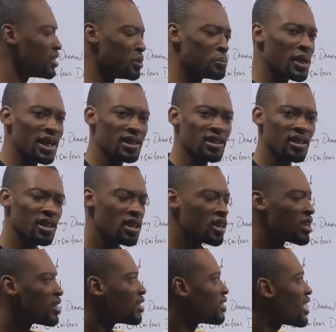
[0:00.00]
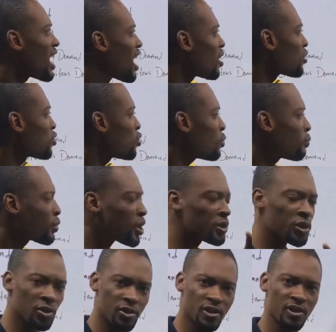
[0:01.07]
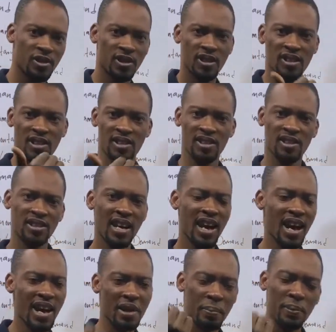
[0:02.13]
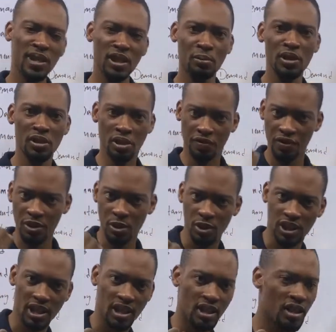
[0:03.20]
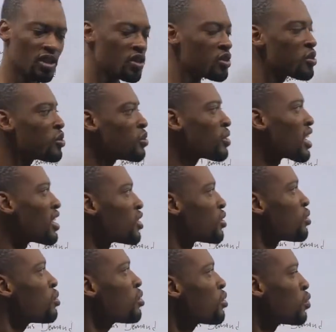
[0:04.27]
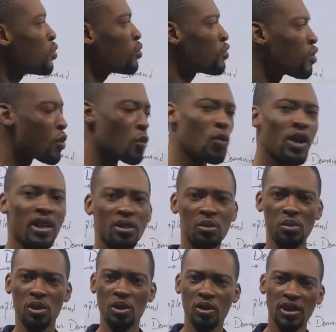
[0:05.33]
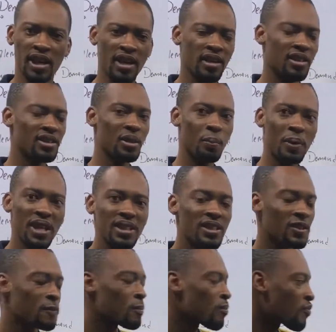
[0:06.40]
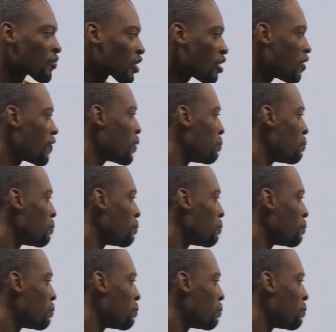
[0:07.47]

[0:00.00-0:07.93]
demand. There are two products that are replacement of each other. So you can choose from one to the other, depending on the